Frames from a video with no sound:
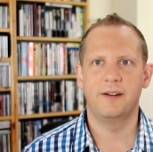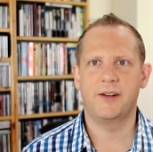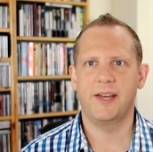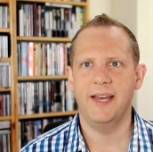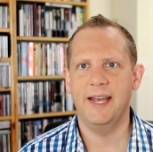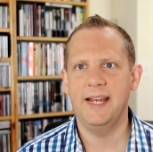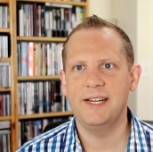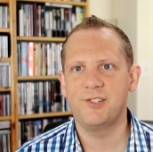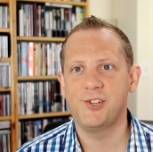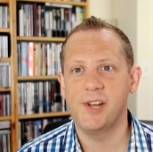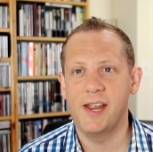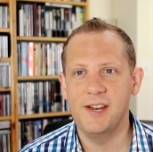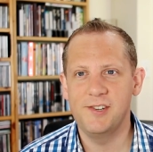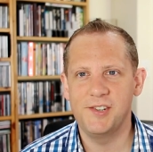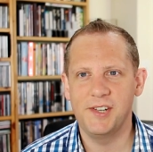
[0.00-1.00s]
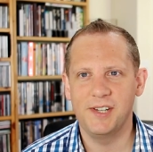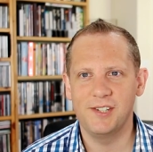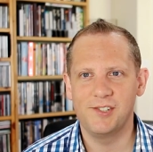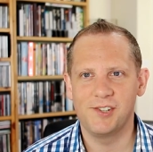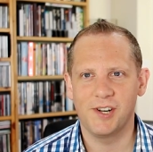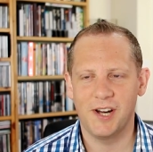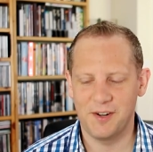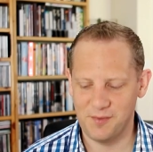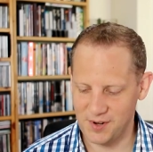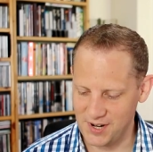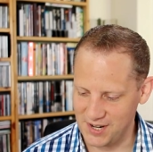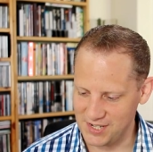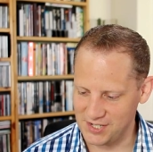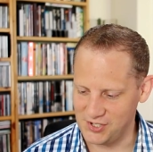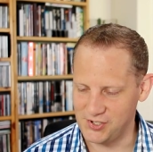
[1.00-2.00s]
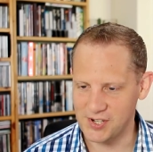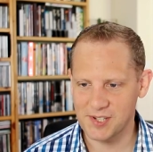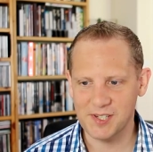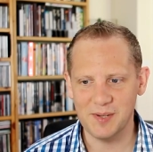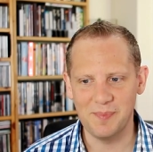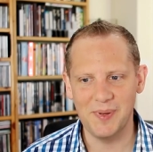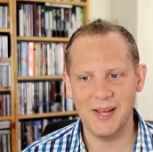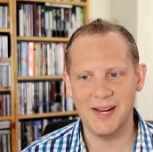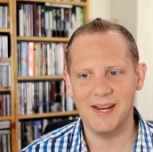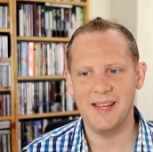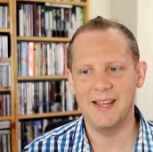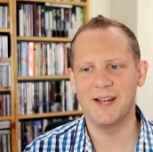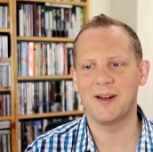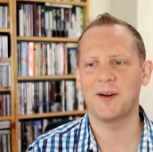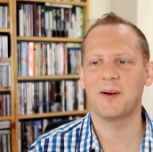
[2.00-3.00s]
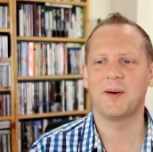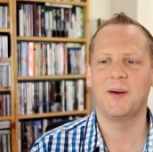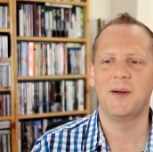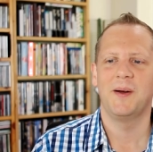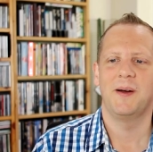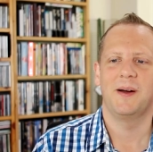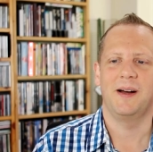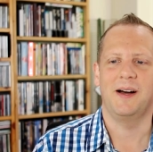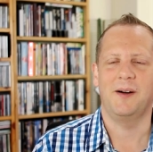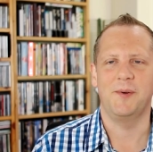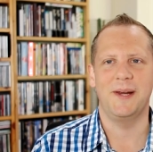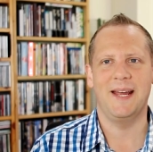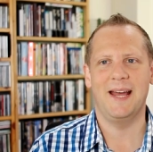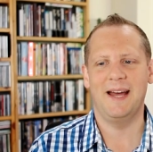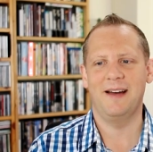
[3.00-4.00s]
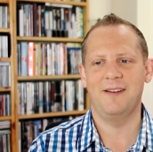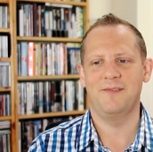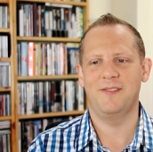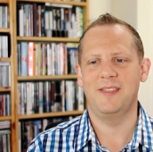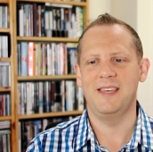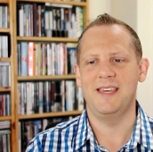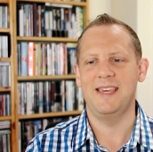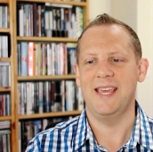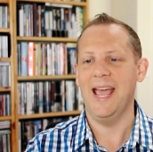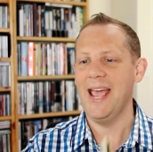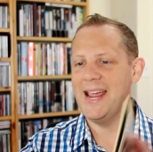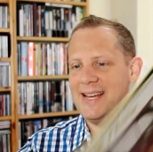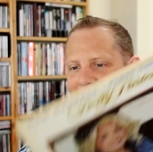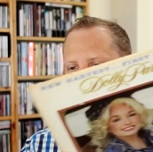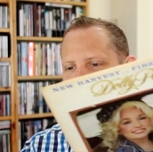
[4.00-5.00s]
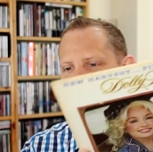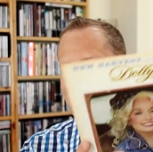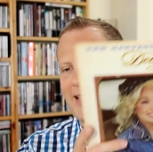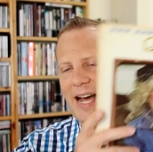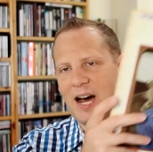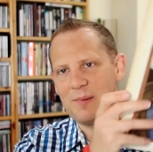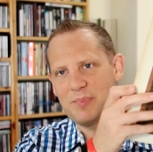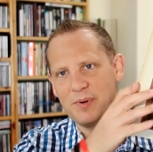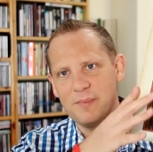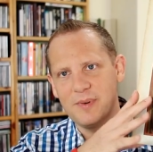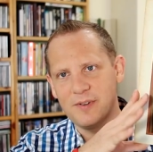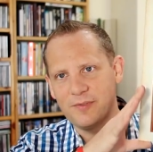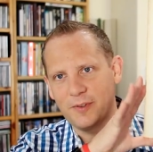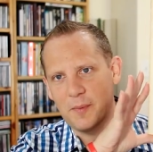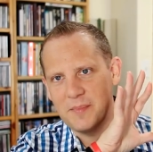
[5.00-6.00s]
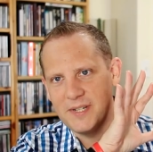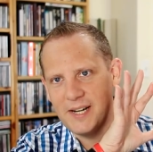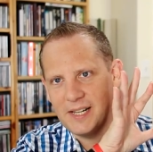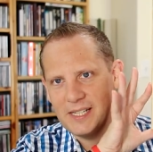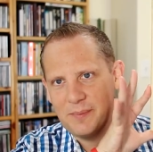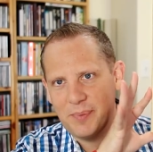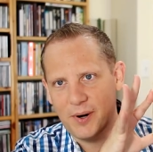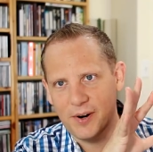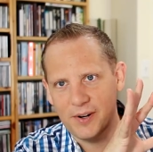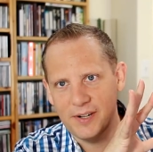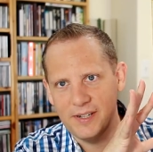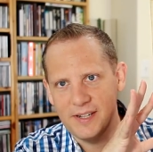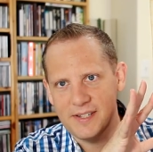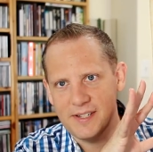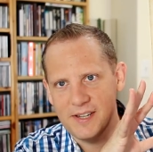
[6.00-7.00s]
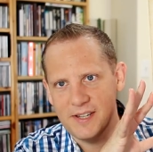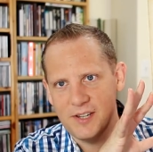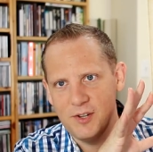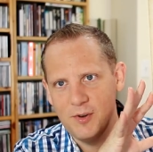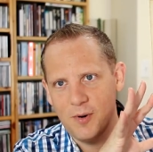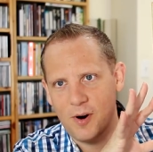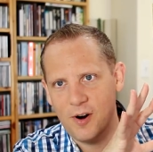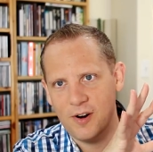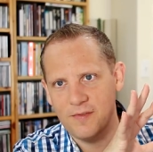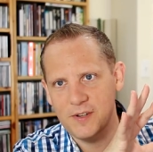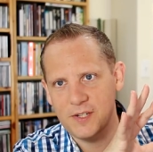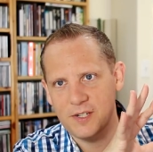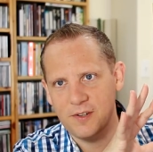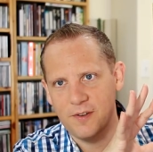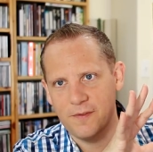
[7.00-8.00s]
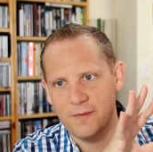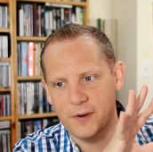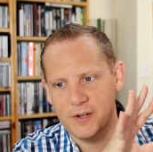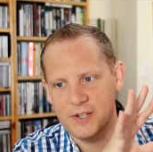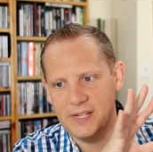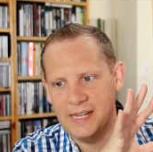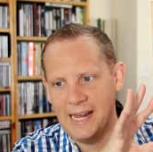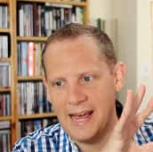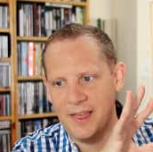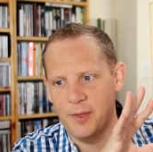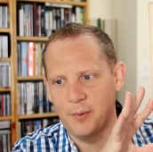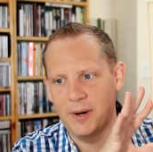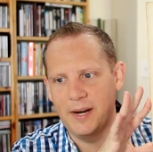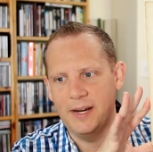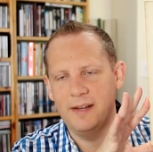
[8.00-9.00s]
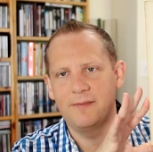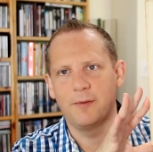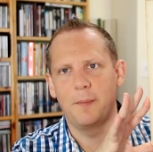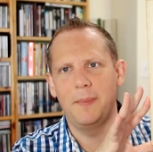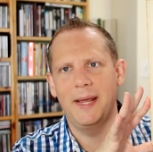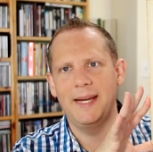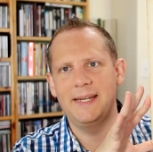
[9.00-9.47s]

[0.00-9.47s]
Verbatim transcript: Okay, changing genres just a bit here. We have the 18th album from Dolly Parton. This is New Harvest, First Gathering from